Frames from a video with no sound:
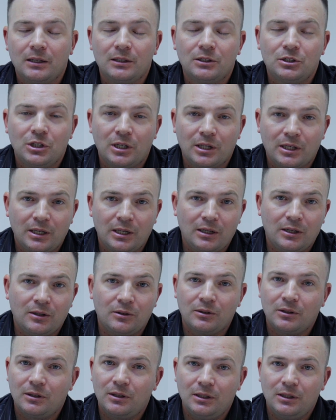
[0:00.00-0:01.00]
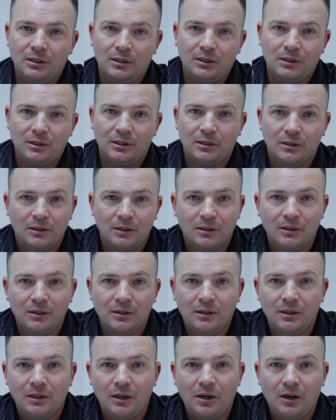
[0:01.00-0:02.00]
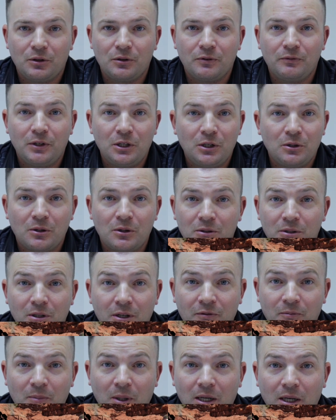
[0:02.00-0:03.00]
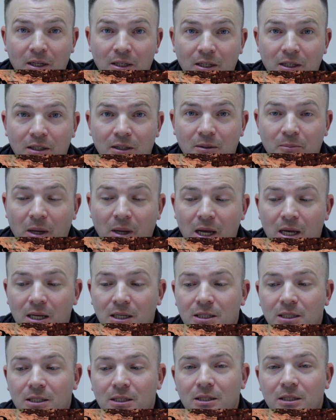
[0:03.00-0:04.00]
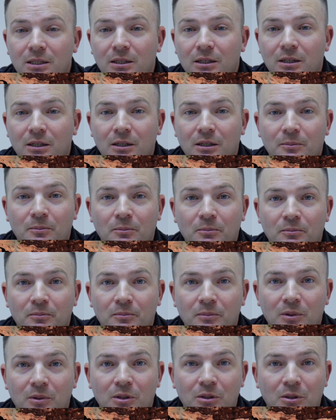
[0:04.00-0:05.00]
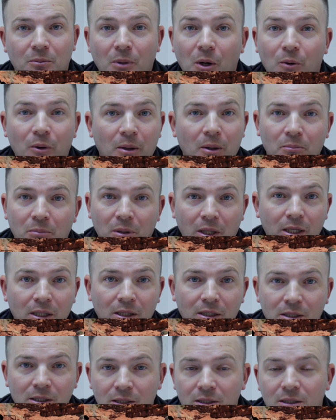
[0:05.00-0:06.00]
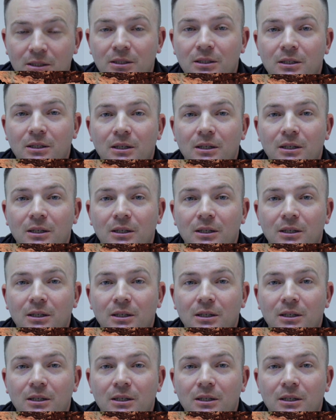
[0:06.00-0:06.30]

Check out the other videos I've made in the past, the Moab playlist,